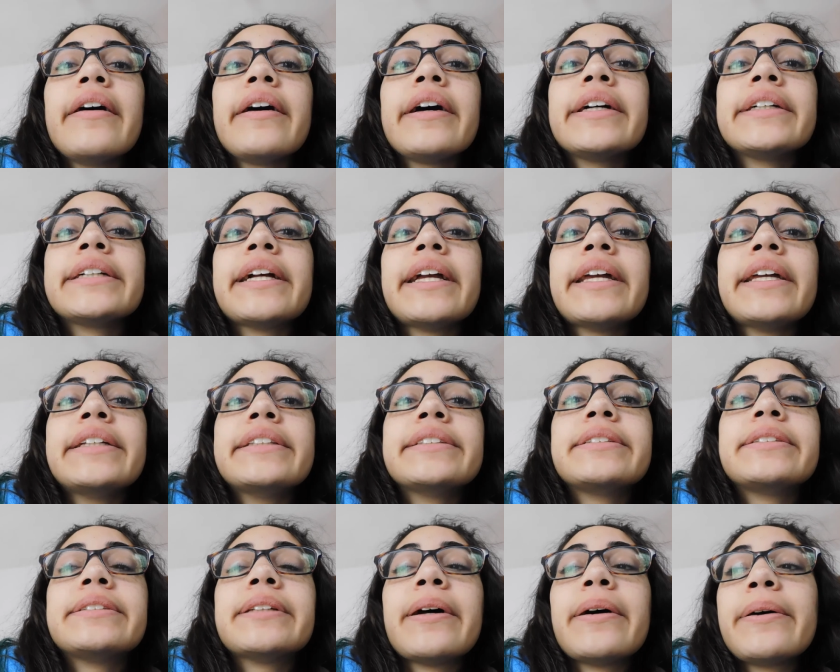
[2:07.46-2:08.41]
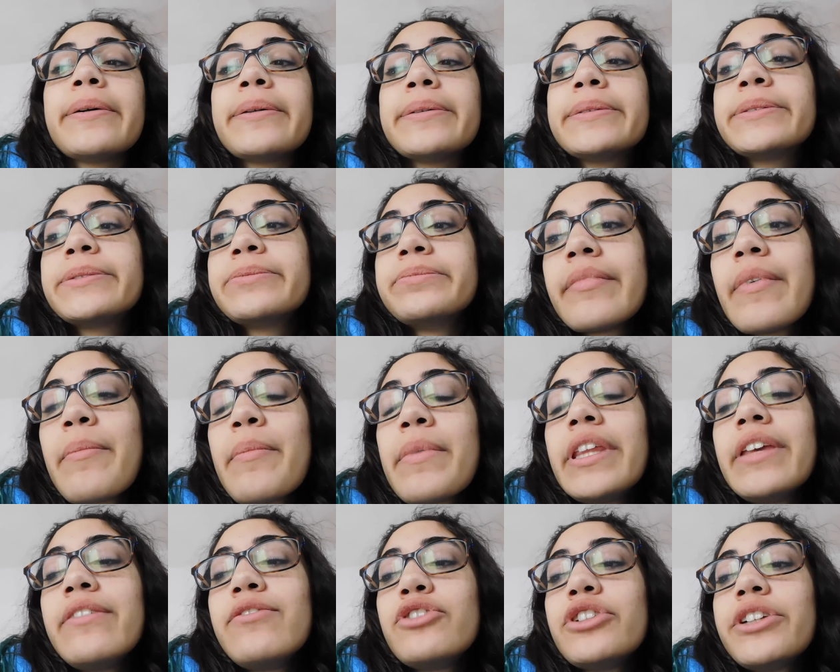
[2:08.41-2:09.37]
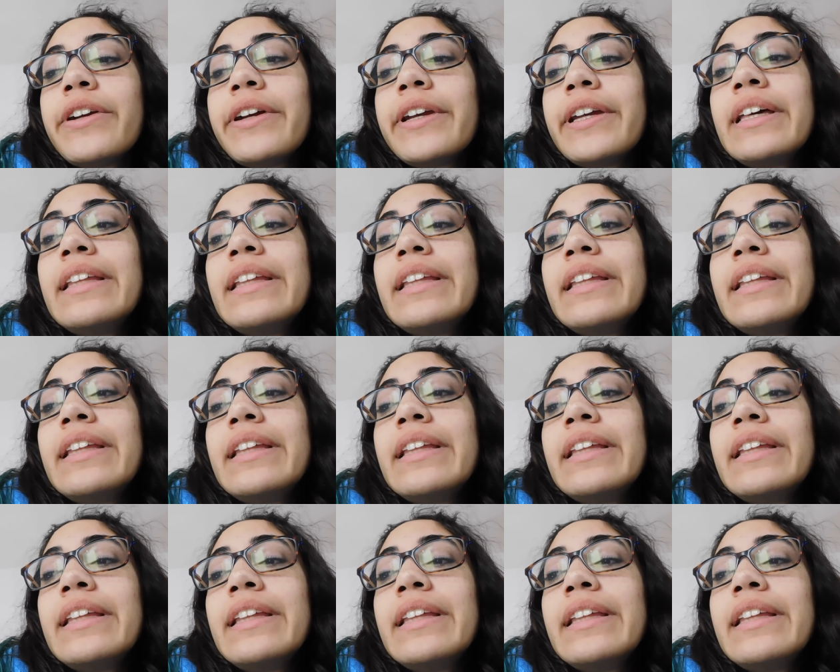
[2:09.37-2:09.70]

right. So, I'm going to leave Jerry